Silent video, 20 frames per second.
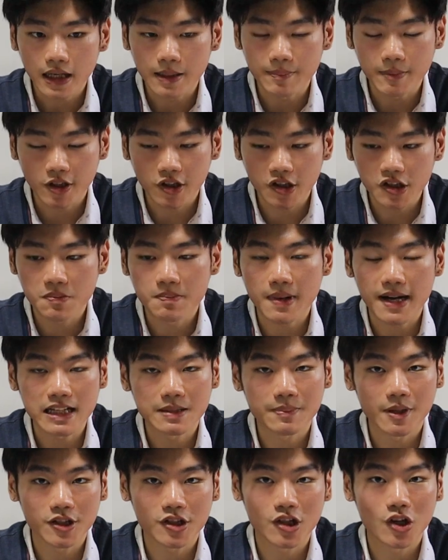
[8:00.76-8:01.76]
And because my
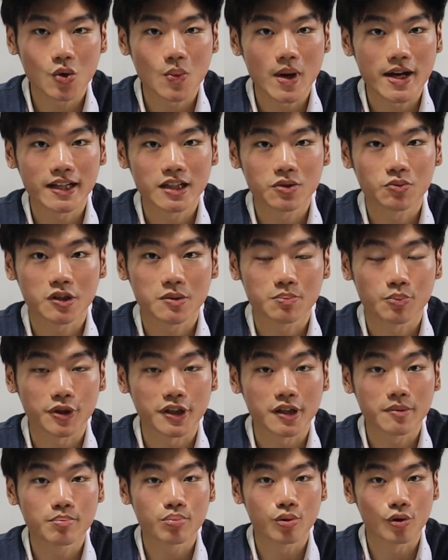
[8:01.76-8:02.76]
spatial awareness was
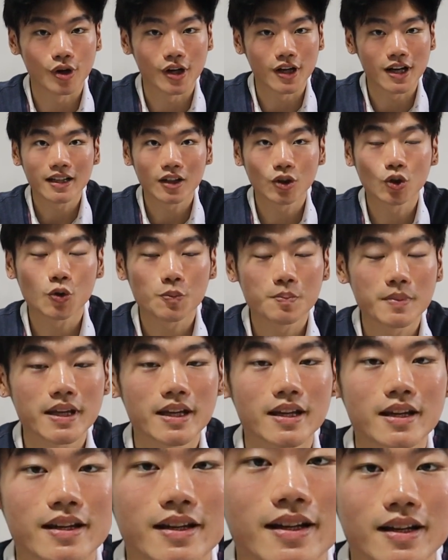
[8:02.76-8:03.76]
pretty poor, it took
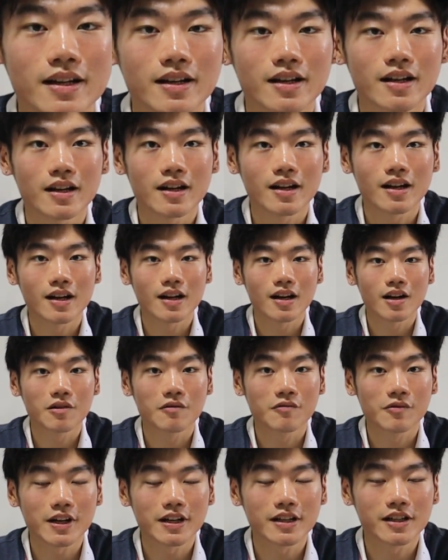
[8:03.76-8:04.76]
me a
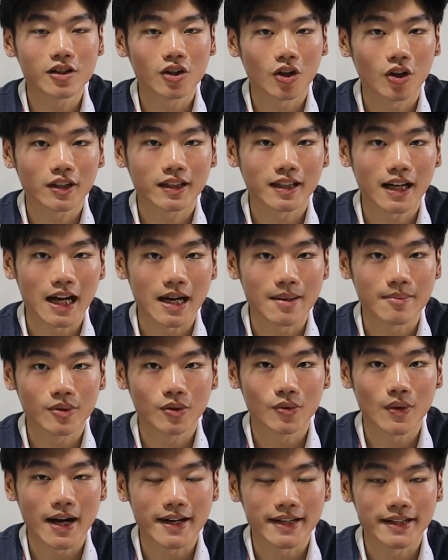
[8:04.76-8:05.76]
really long time
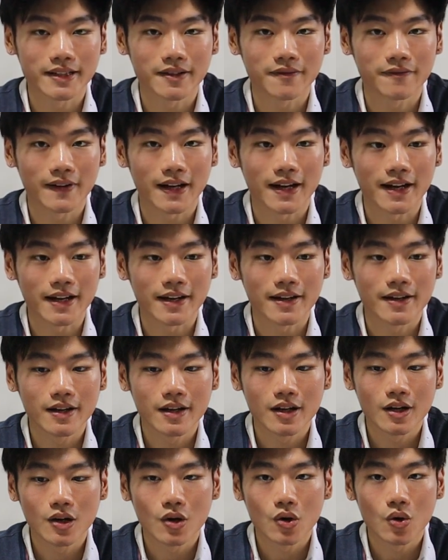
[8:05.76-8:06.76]
to identify
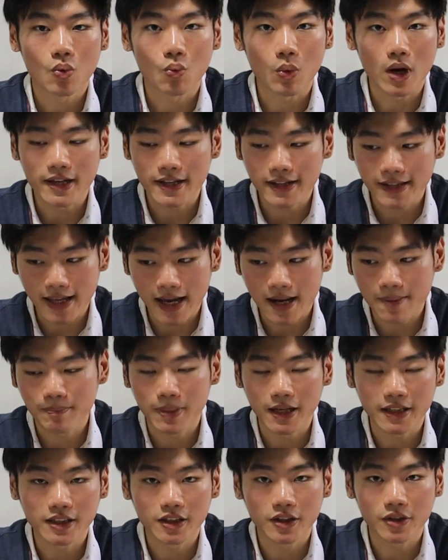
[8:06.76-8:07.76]
what that
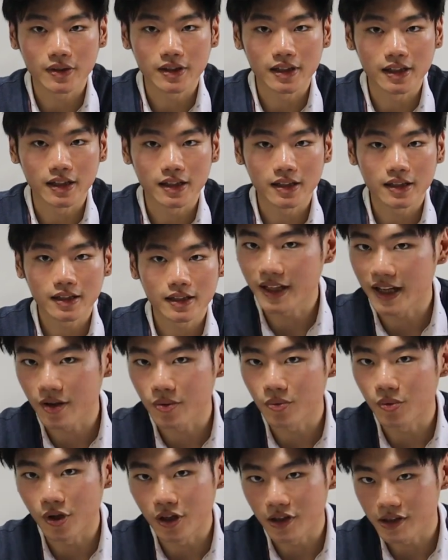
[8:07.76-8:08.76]
particular
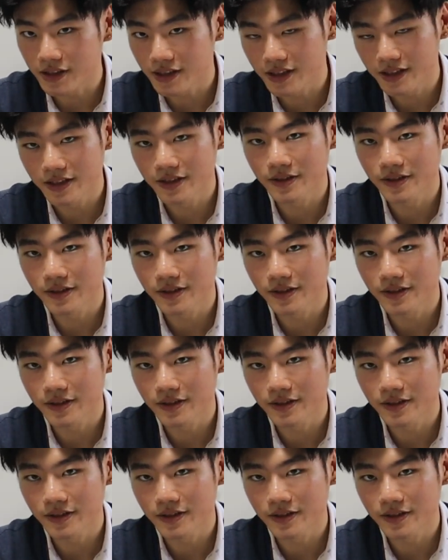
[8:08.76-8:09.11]
thing was.